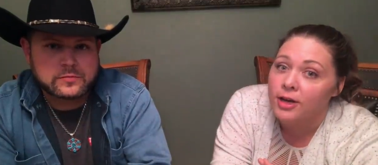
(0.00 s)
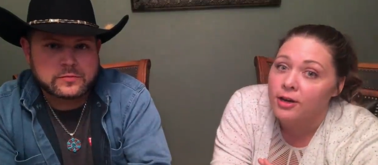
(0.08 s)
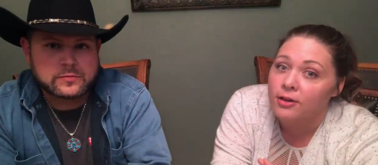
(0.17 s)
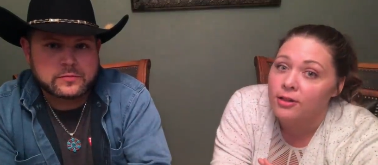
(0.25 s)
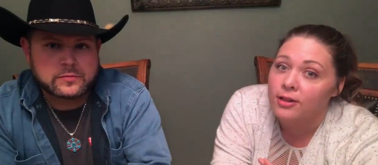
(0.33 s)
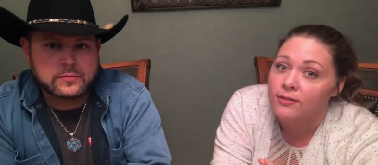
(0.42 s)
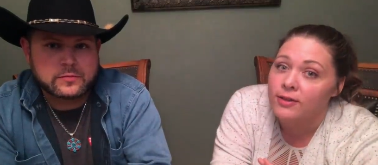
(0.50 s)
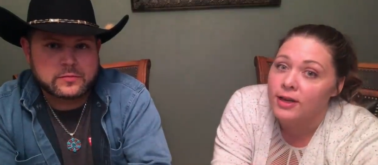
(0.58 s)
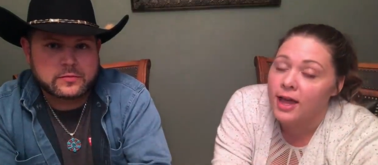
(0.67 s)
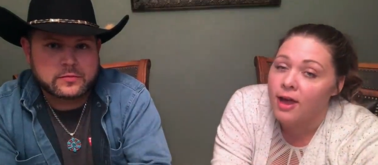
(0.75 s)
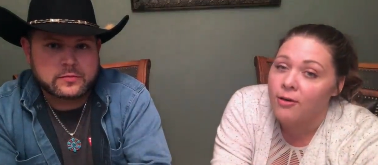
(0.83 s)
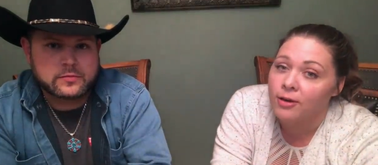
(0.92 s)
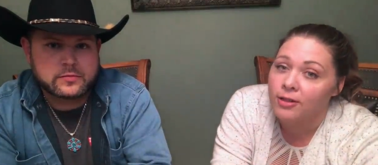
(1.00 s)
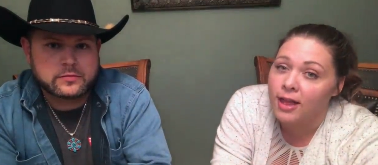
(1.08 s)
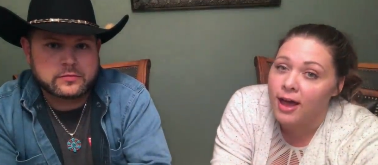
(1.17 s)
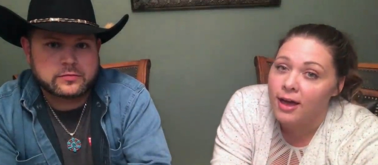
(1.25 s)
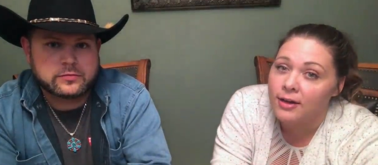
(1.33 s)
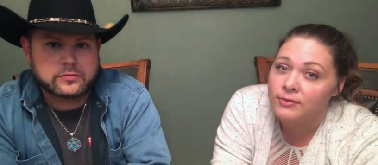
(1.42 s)
Speaker 1: are living our
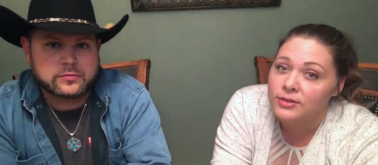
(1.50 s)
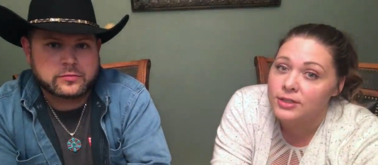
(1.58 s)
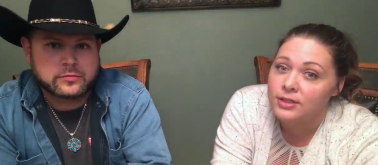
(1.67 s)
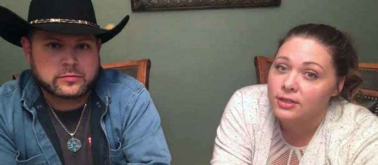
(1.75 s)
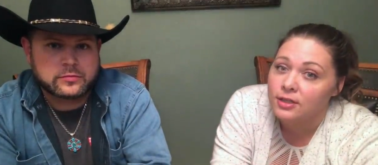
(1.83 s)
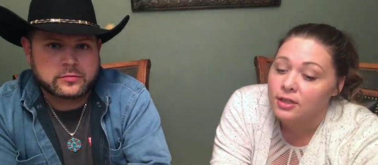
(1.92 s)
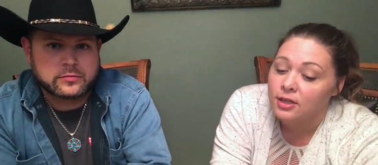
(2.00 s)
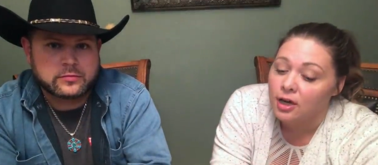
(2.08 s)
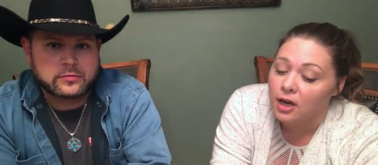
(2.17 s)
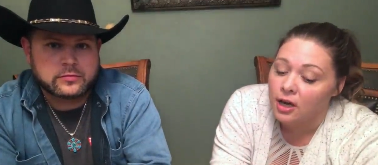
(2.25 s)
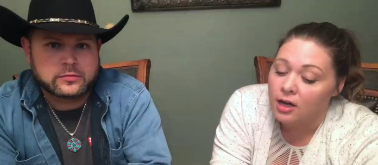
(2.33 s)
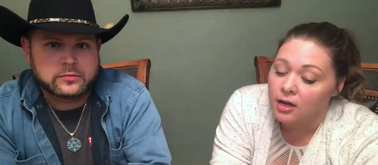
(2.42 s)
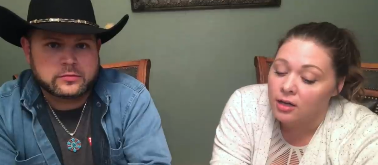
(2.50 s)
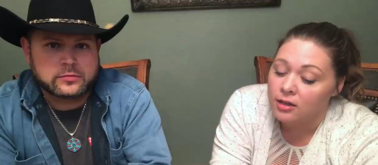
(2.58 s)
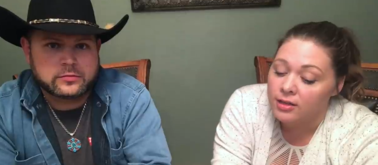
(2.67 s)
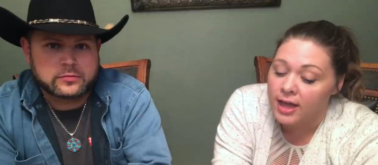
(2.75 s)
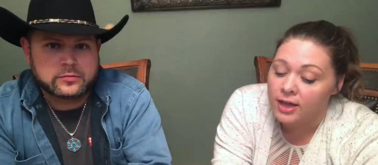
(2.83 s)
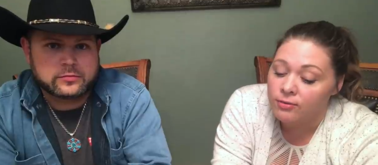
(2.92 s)
lives uh,
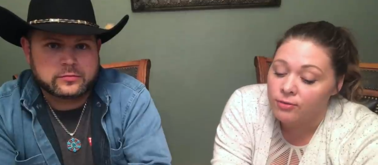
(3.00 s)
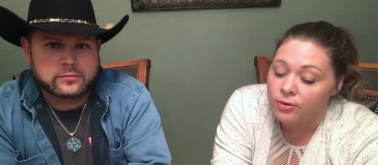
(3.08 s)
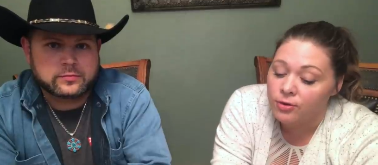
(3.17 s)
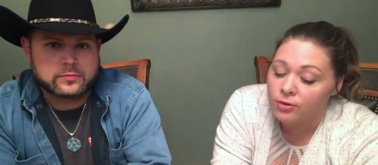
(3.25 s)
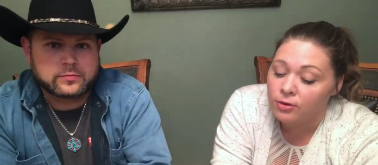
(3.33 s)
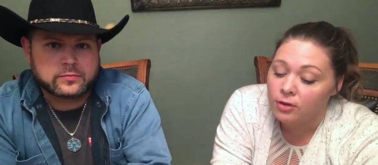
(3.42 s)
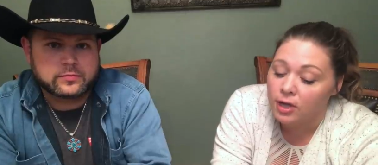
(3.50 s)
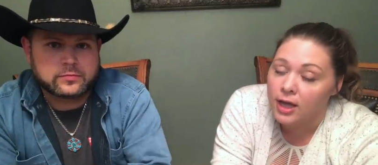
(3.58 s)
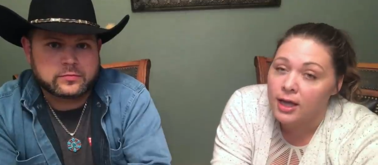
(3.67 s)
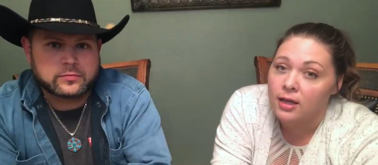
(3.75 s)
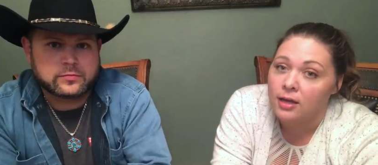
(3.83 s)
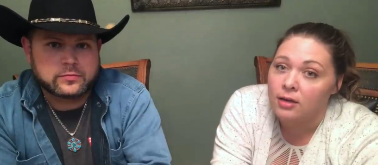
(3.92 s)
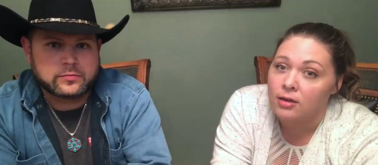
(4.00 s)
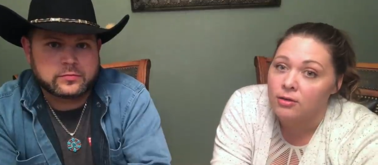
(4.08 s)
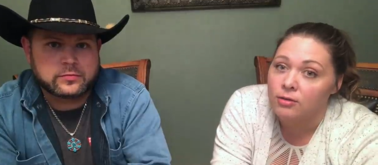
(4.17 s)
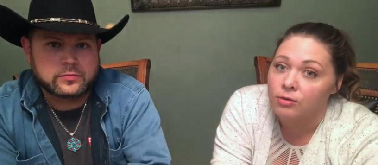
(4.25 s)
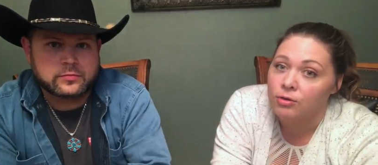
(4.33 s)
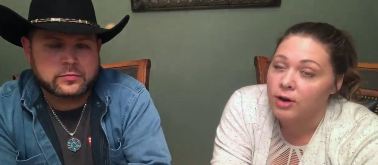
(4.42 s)
thankful and
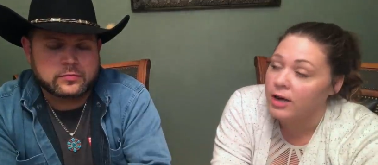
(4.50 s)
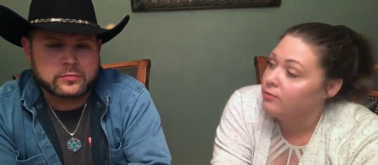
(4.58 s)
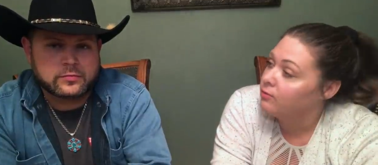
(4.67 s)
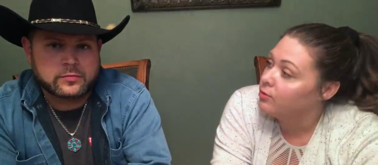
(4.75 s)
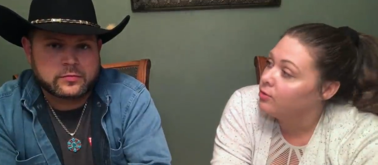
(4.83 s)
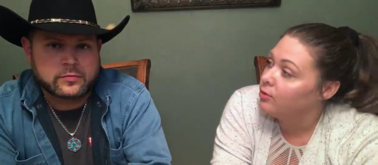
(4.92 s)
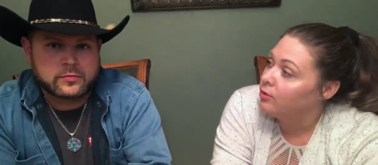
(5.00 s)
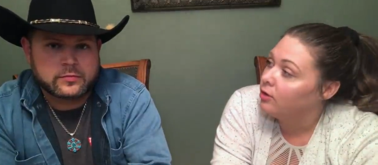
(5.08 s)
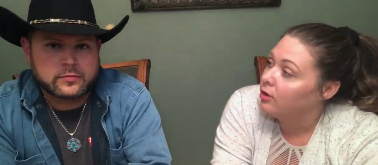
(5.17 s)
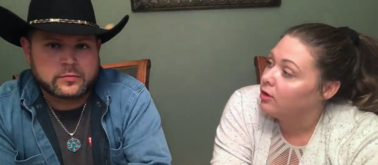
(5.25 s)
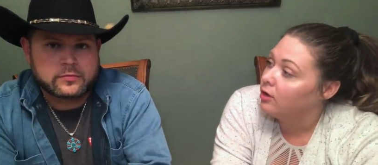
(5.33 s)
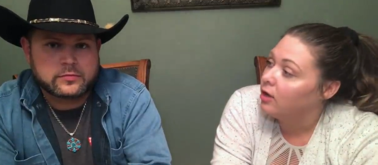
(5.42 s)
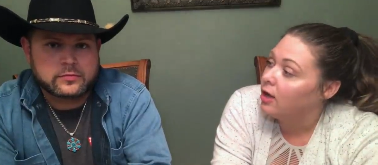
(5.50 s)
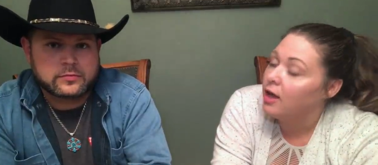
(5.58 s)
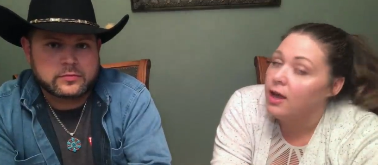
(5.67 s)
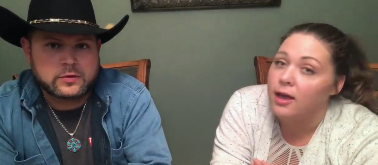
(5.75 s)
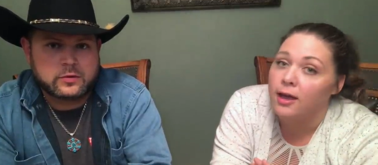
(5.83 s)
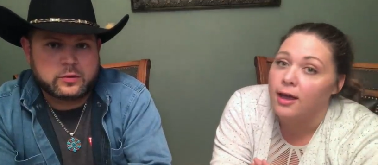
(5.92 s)
grateful.
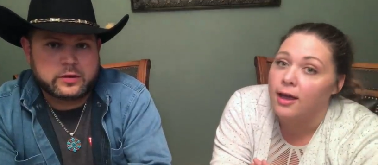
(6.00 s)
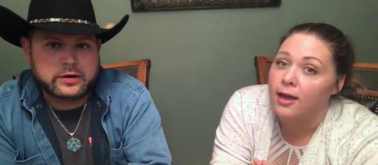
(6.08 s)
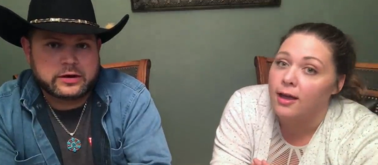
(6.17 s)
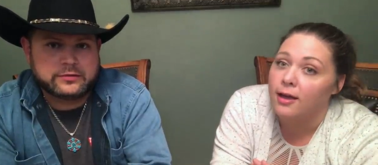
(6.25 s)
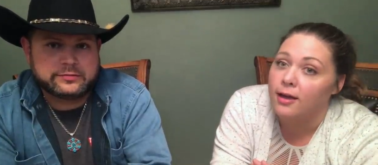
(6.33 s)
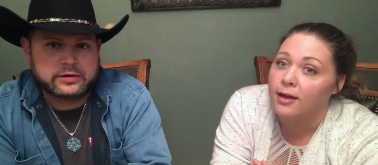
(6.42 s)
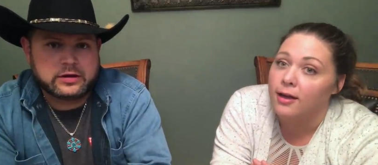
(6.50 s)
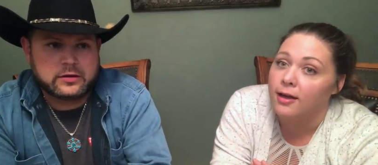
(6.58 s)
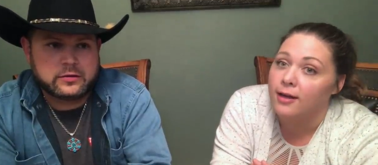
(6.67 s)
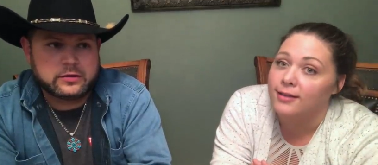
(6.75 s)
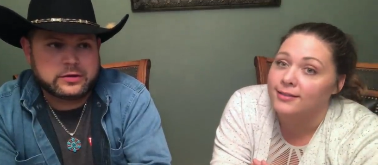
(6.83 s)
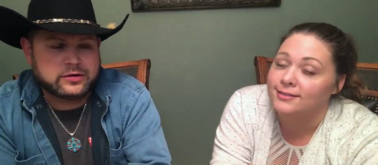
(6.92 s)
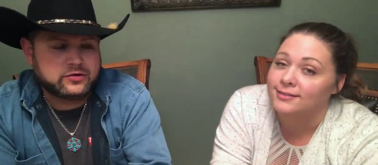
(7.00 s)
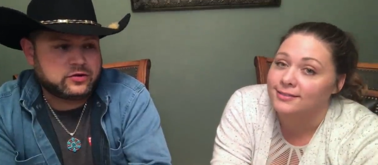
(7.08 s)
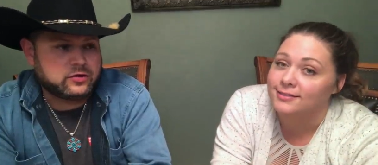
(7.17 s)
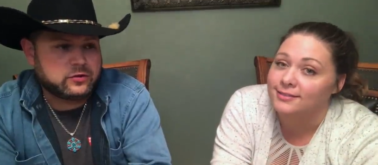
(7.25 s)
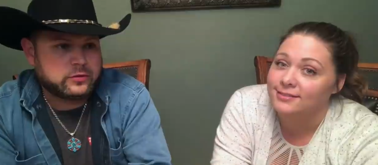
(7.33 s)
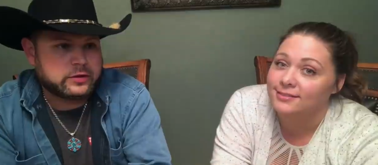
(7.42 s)
Speaker 2: Well, what keeps me going is
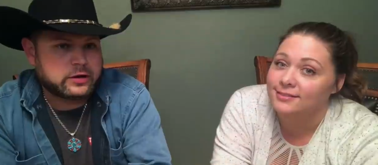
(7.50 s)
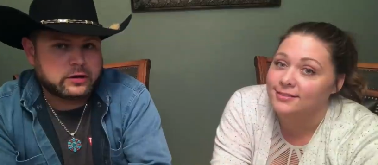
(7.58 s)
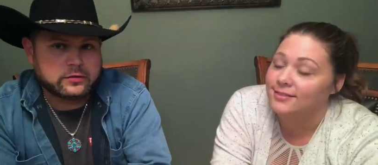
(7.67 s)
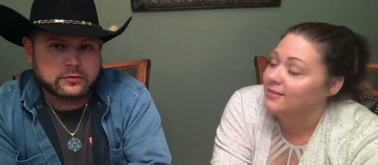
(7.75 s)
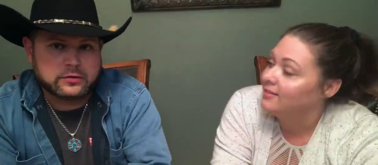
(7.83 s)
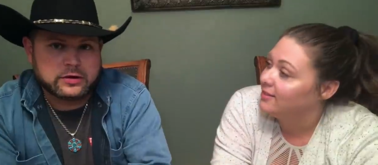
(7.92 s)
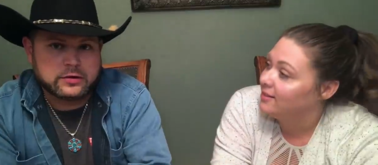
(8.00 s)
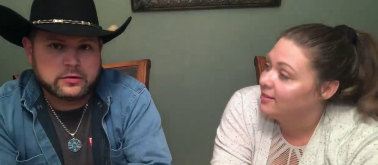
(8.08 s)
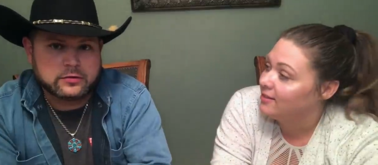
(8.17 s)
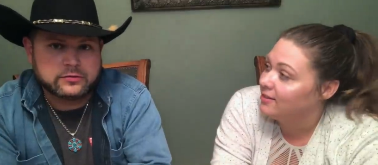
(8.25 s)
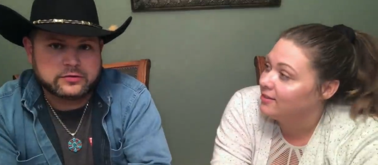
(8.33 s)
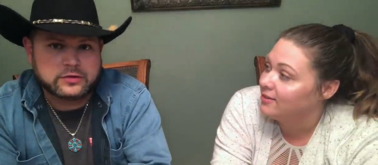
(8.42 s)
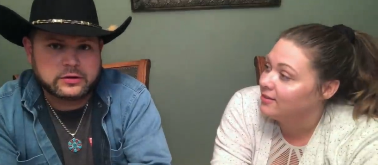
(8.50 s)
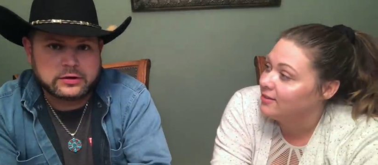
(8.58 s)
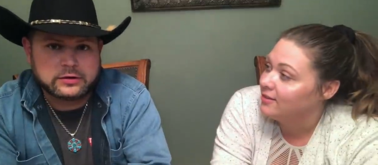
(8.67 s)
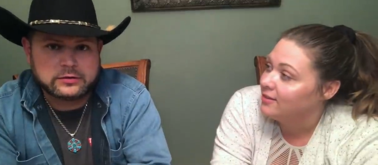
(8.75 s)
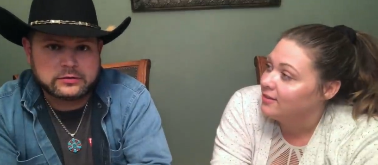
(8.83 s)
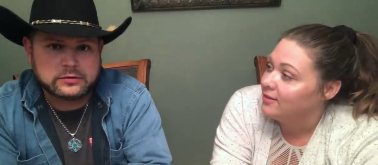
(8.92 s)
you and our three-year-old son.
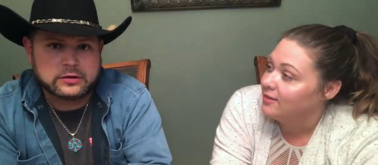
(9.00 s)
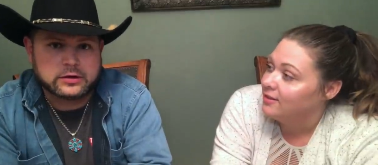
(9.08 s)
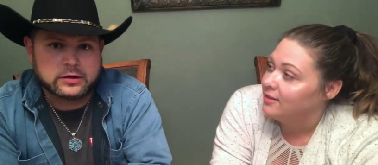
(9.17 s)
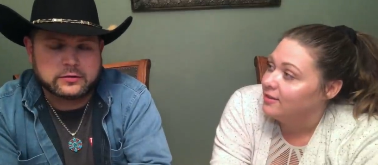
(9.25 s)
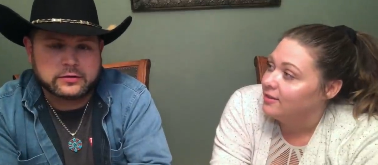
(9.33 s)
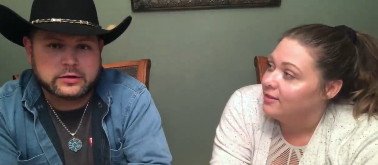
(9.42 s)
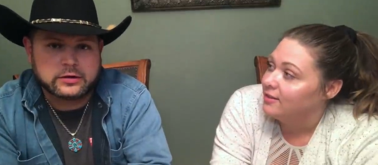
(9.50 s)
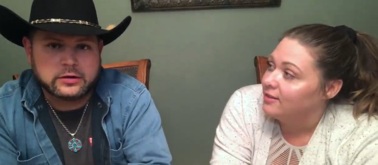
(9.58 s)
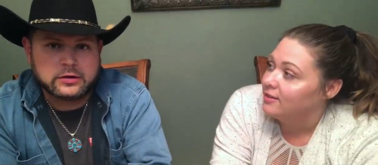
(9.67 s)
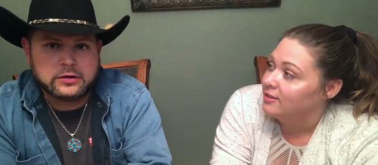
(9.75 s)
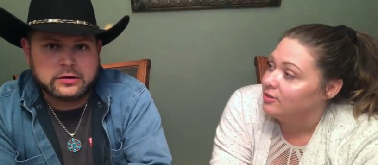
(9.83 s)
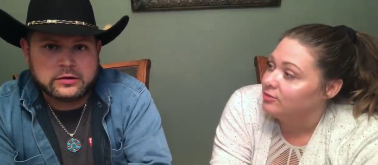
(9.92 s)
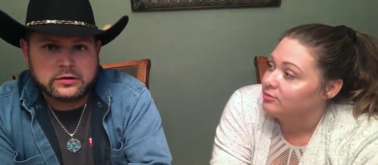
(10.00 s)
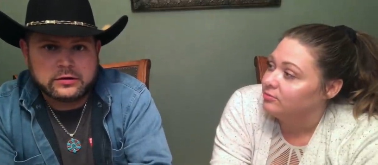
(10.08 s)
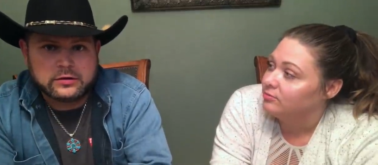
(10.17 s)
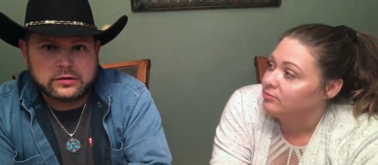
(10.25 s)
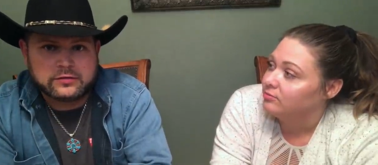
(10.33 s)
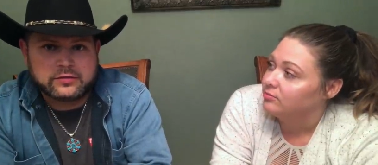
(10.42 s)
You know, and
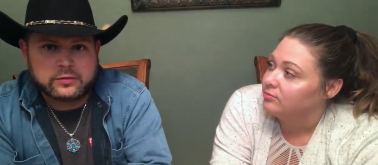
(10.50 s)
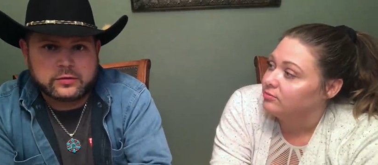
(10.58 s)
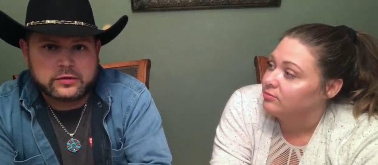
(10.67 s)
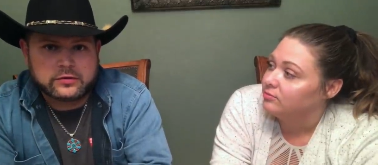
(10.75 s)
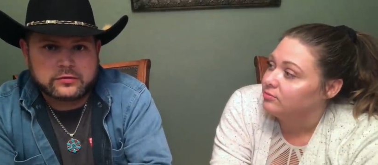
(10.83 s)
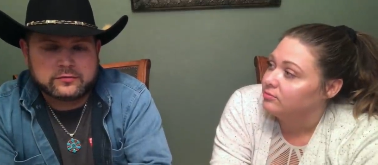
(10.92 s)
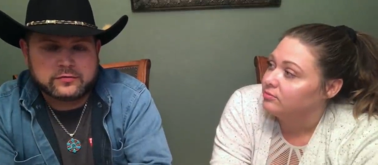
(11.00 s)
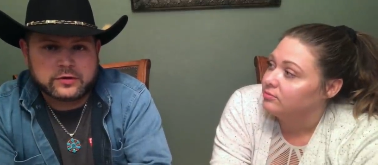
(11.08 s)
if it wasn't for